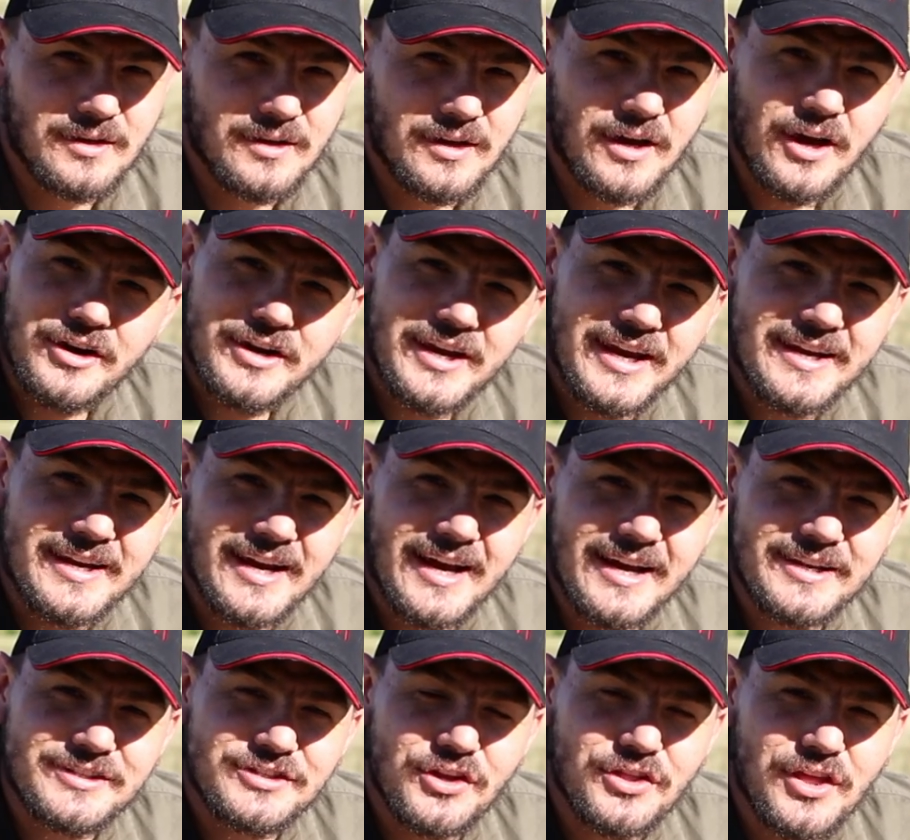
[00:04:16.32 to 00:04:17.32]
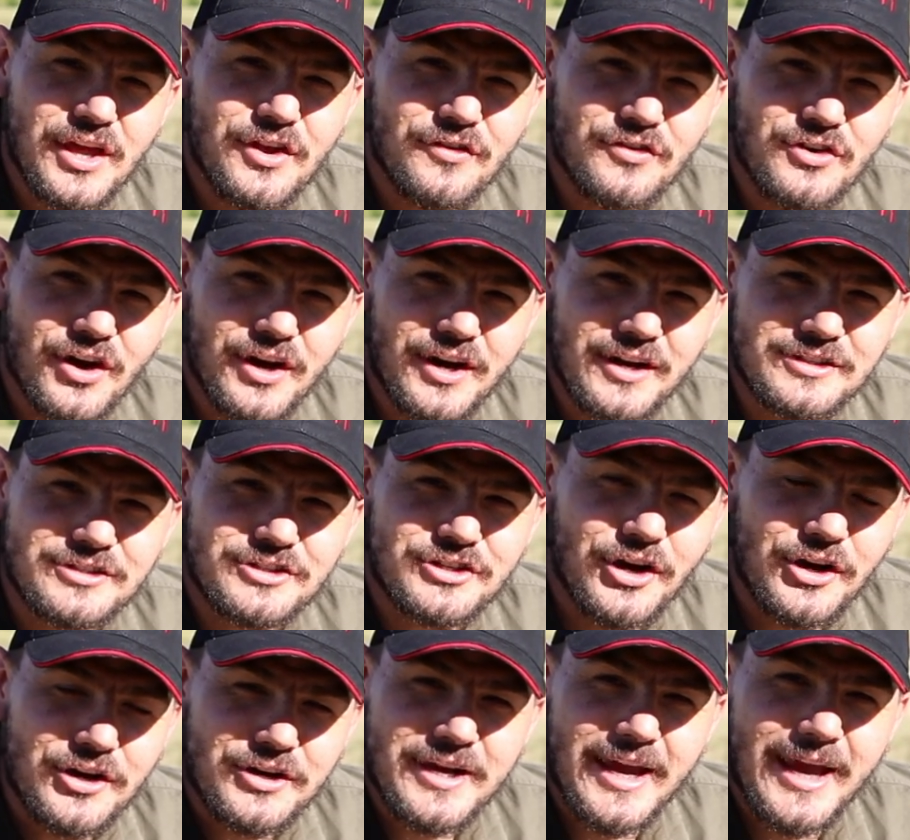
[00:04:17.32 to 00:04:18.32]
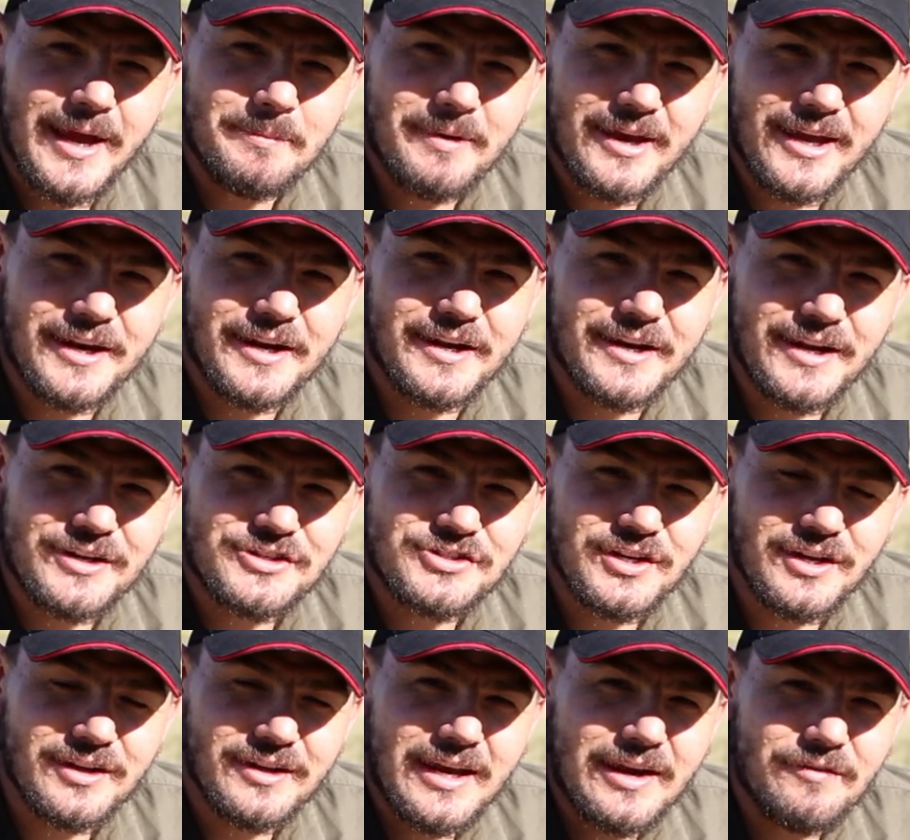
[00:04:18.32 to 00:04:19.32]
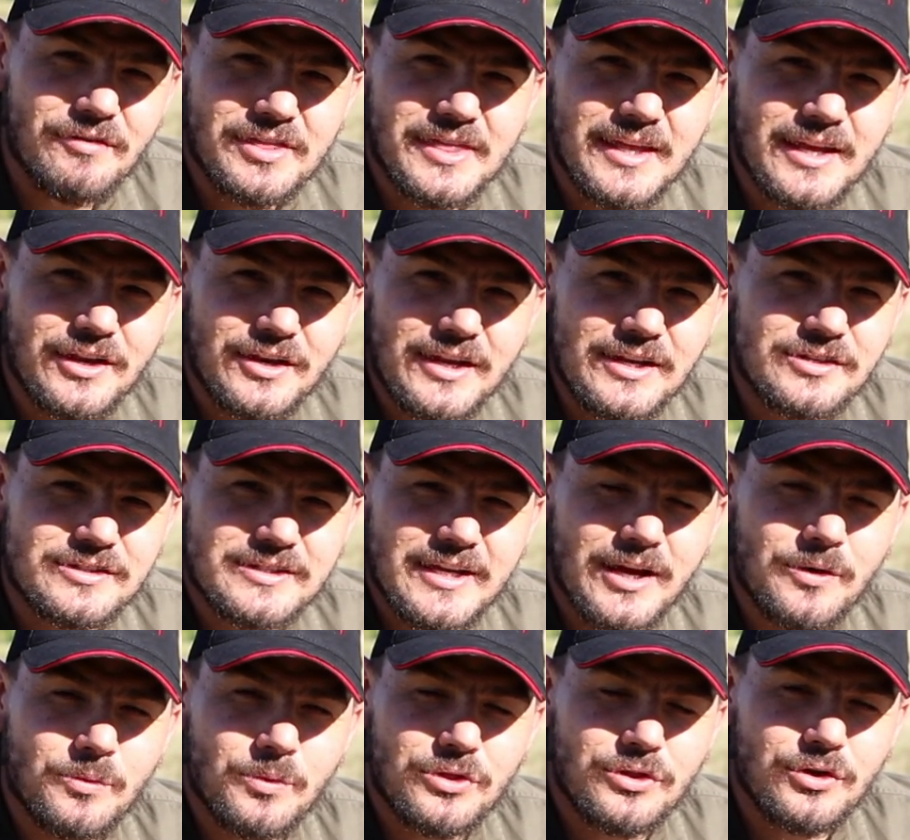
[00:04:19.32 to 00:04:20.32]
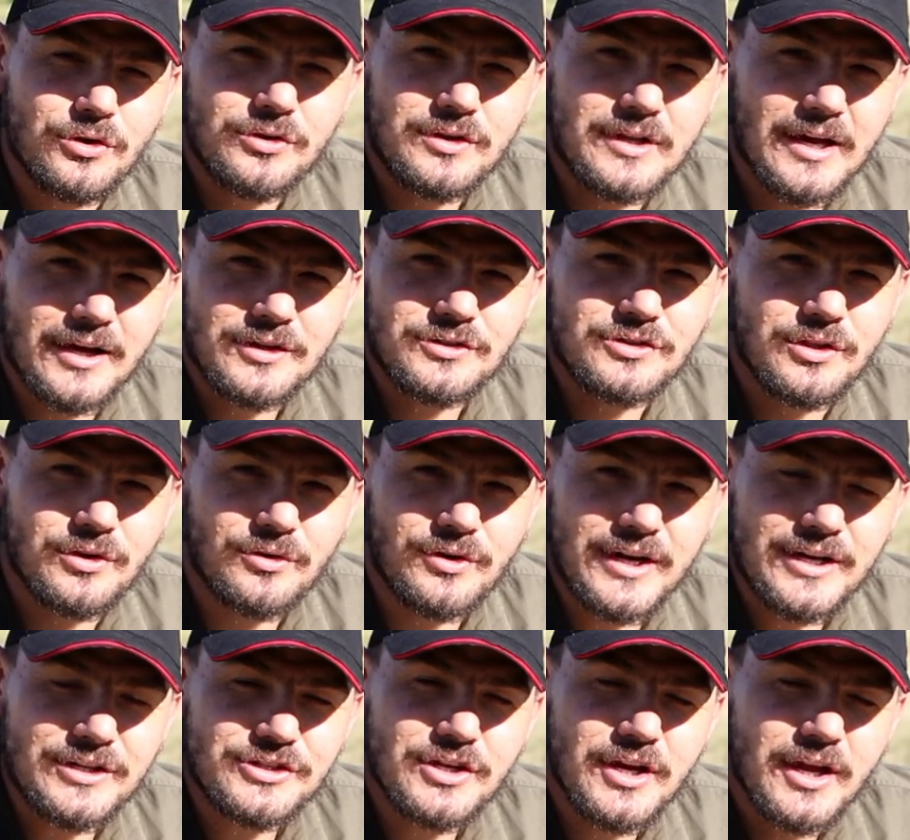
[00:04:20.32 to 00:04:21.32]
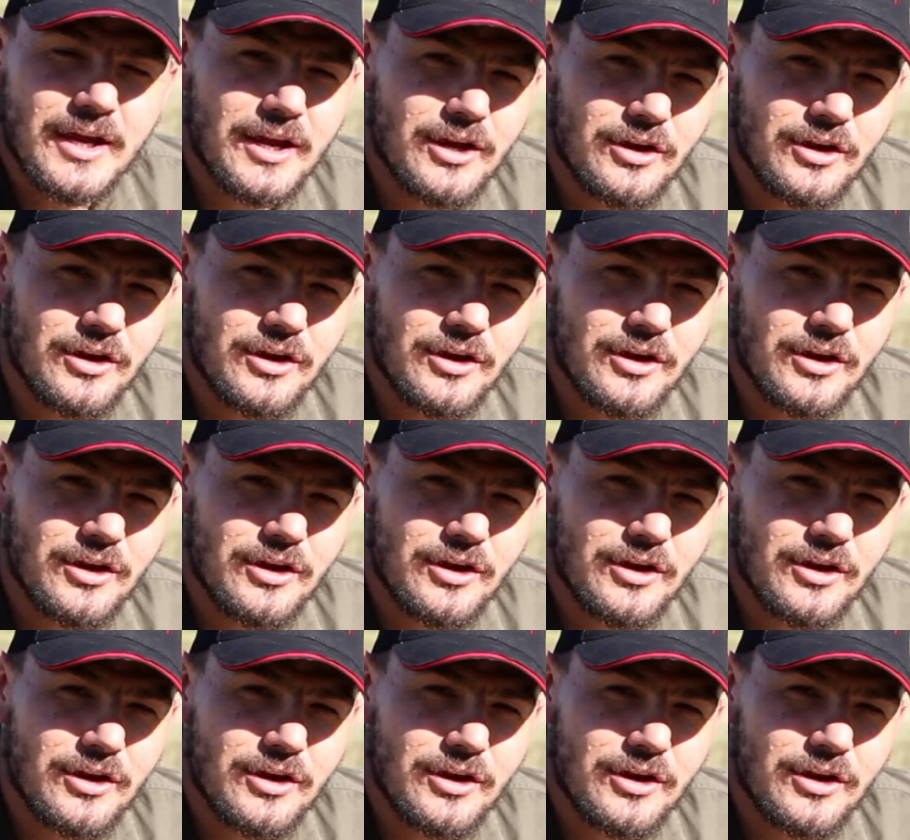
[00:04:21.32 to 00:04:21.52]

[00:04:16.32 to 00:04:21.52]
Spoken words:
Okay guys, so there you've got it, GoCam in a nutshell. Everything you need to take with you down to the range.